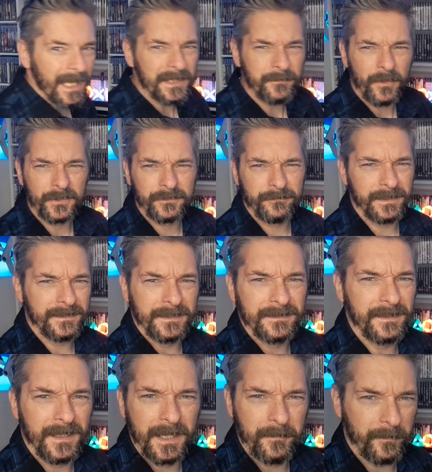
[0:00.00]
Xbox
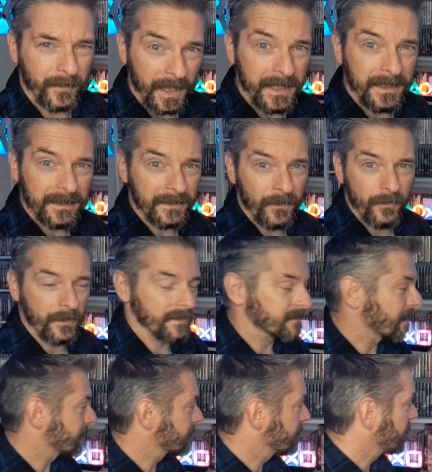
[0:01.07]
360 game I played in August,
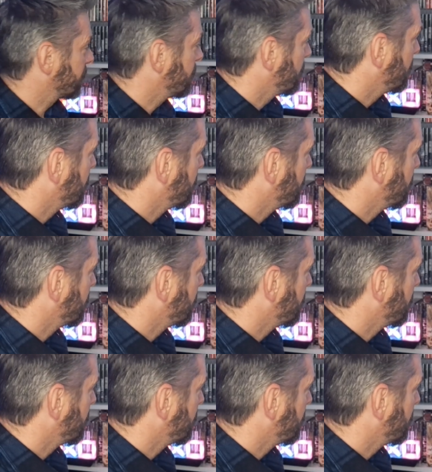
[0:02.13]
actually.